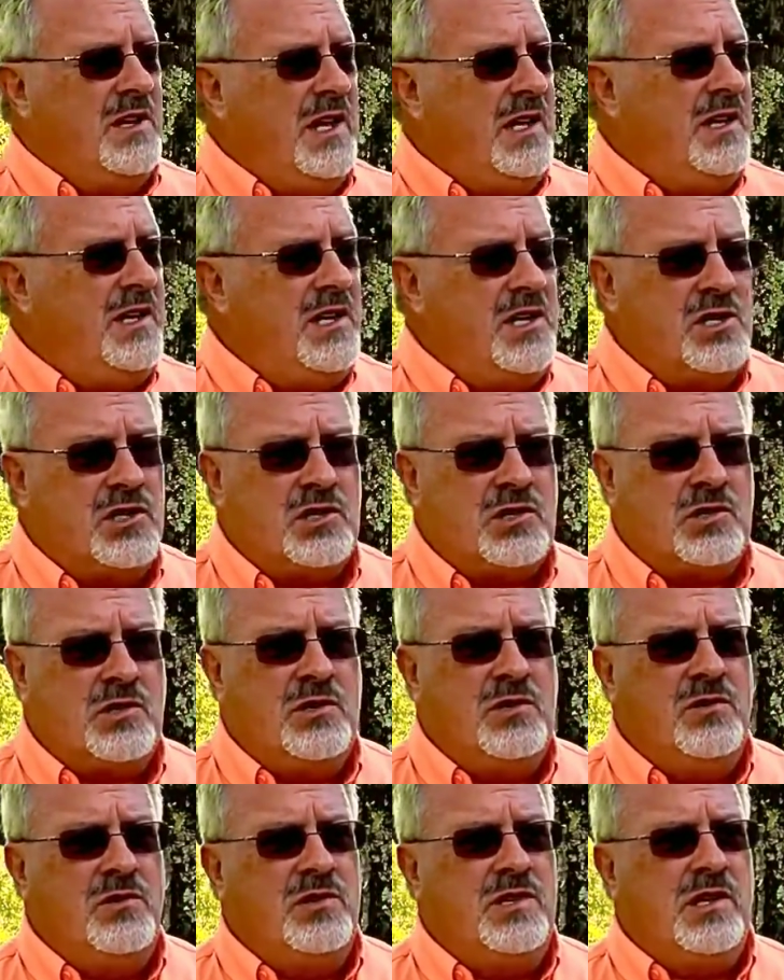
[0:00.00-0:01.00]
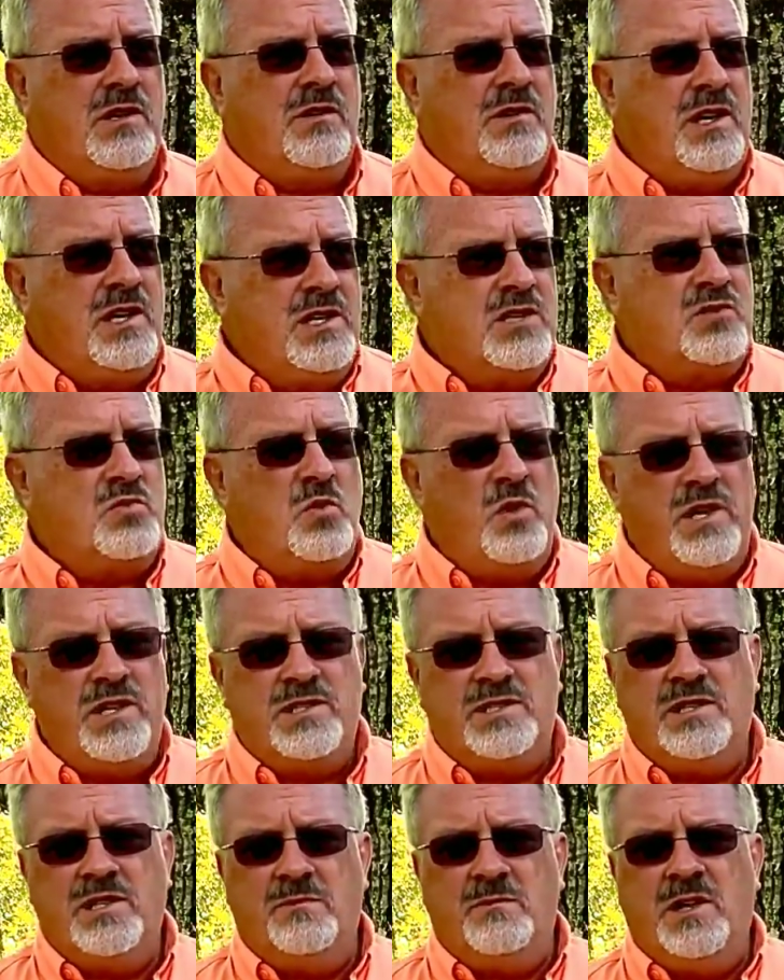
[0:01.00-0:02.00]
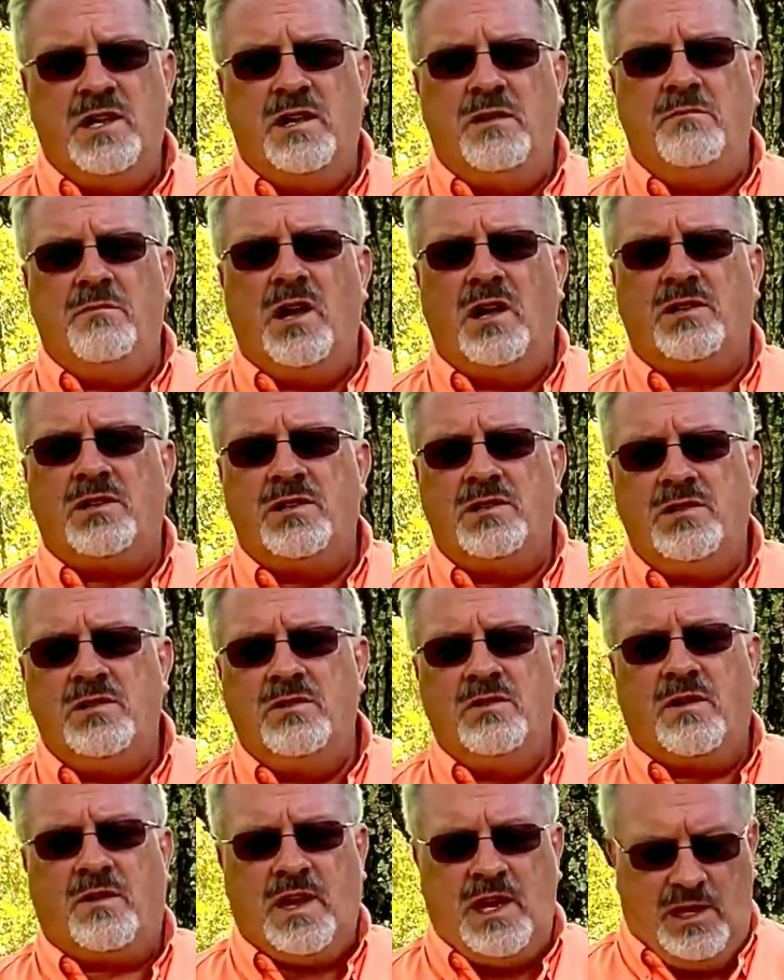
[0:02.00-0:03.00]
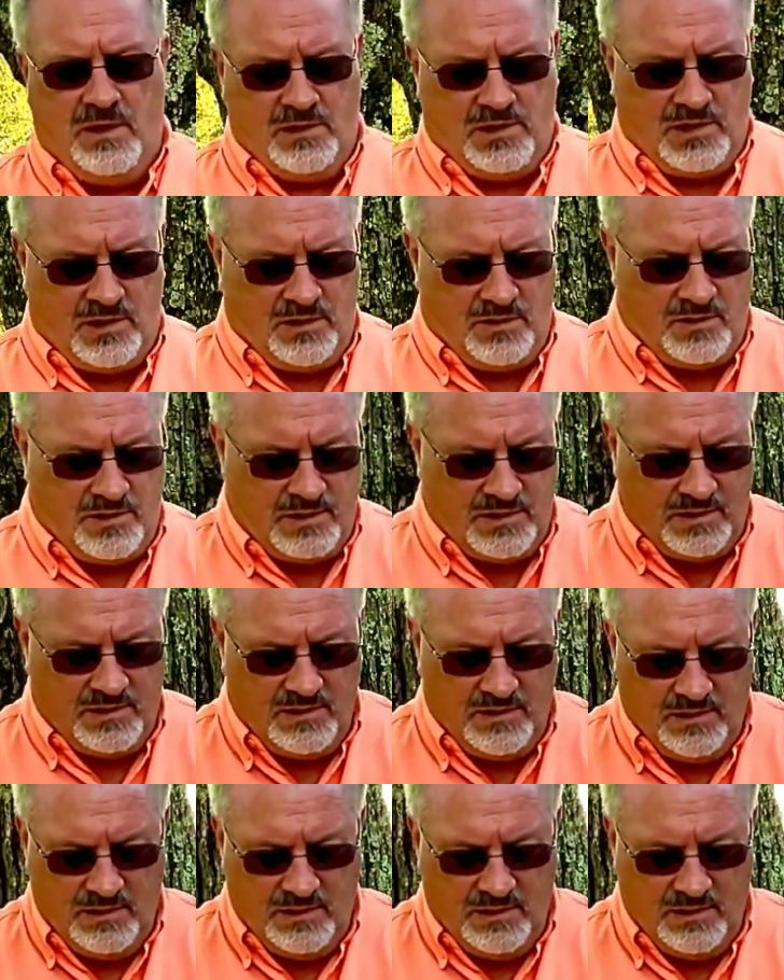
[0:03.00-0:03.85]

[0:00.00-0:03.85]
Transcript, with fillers: and it is true, there is wisdom in a multitude of counselors,